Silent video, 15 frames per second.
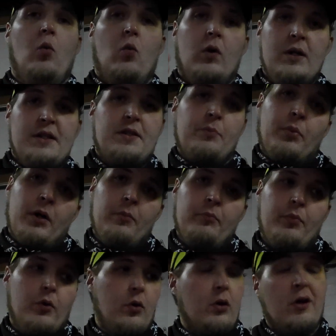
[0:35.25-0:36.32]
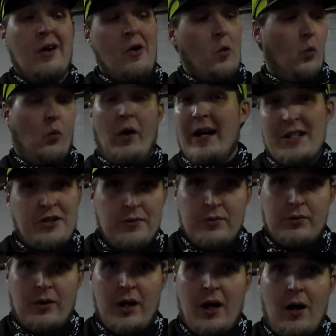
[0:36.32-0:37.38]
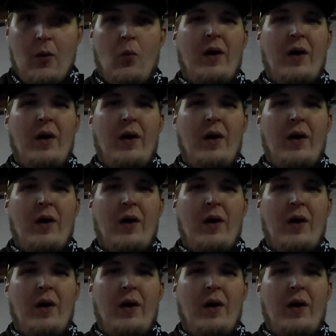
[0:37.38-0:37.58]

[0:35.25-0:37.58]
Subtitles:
What is a bump board? Why should you care?